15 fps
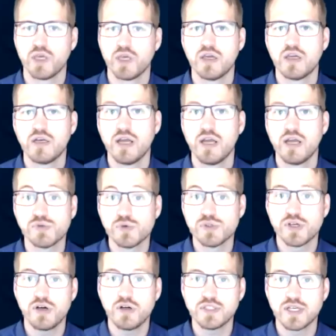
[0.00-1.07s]
Now, as a
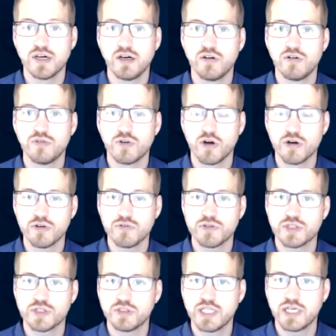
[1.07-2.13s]
result of
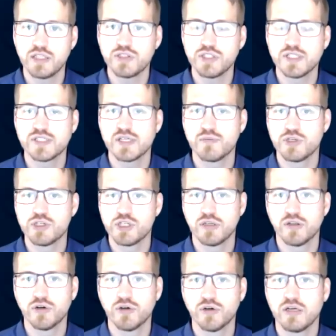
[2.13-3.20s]
artificial intelligence and
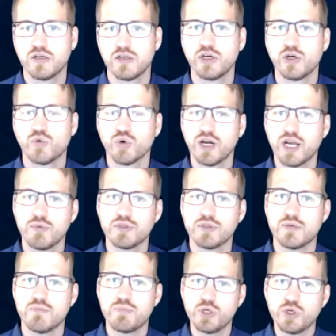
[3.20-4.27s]
machine learning, we're able
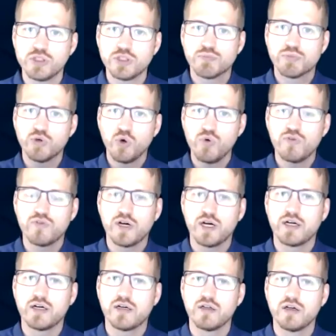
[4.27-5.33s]
to build a
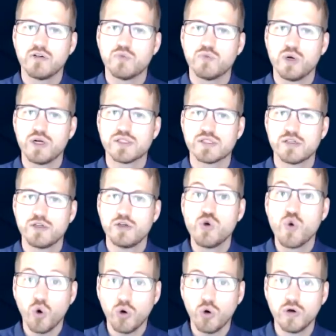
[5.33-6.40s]
profile of what's
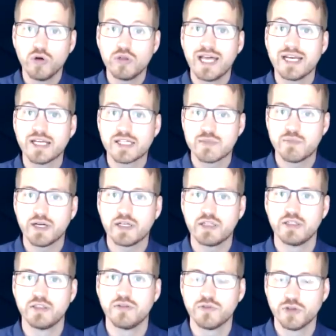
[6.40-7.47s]
normal and
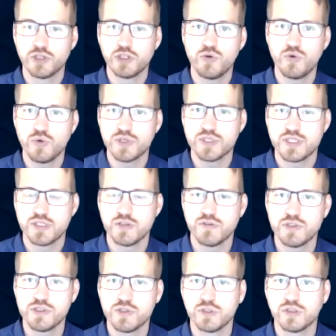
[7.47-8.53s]
expected for you as an
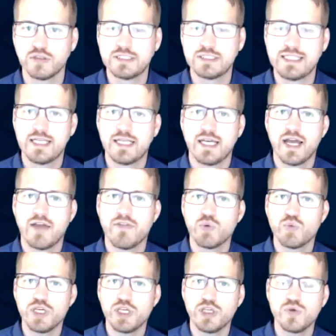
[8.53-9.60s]
individual. And then
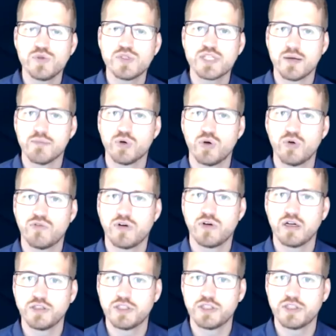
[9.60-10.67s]
we use that
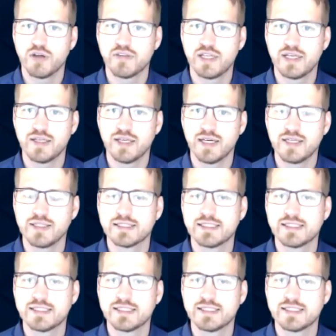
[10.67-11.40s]
profile to authenticate.